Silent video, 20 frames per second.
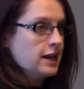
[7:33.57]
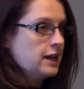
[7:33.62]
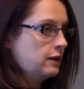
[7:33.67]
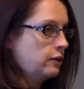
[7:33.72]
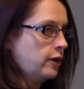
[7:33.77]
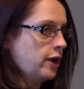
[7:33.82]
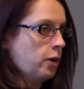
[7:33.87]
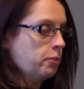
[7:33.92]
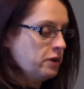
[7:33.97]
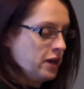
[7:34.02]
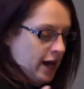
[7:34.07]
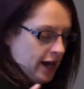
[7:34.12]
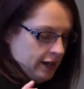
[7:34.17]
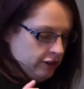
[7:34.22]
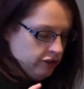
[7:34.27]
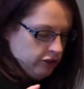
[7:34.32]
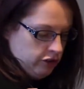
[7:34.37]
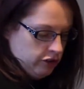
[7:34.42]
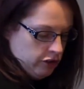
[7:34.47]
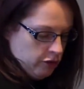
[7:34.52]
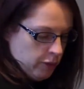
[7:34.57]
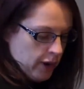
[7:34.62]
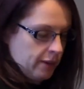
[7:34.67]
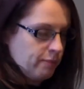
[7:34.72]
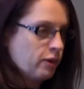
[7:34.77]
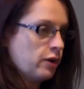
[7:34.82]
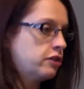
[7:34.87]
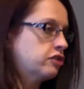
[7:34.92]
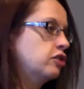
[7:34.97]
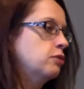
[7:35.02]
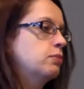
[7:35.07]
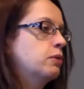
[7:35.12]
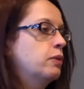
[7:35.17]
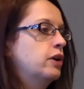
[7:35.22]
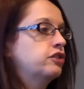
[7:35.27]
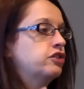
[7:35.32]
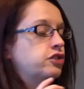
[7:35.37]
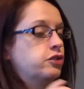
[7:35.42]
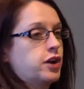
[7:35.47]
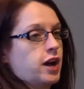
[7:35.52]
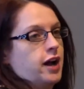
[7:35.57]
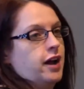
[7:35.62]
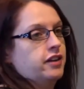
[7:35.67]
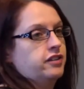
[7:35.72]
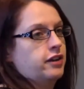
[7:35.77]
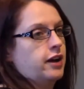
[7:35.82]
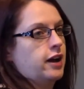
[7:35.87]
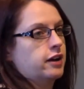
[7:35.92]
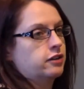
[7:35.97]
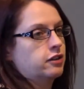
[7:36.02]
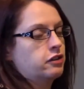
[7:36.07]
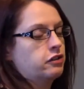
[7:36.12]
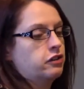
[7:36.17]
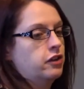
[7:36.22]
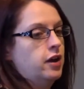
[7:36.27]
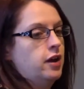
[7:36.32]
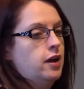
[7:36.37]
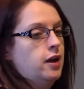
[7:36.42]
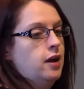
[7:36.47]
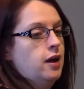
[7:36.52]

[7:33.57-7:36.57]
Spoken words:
It'll help guide you to the right person. But once you contact us,